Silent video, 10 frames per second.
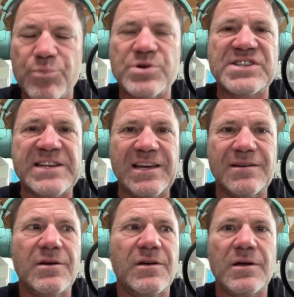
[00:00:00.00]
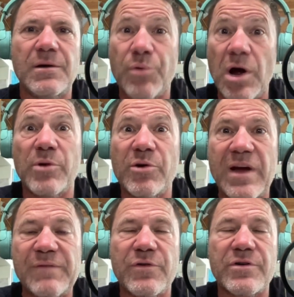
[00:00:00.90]
pristine primary
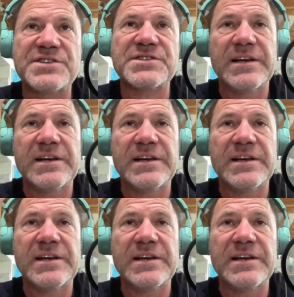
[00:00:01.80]
rainforest,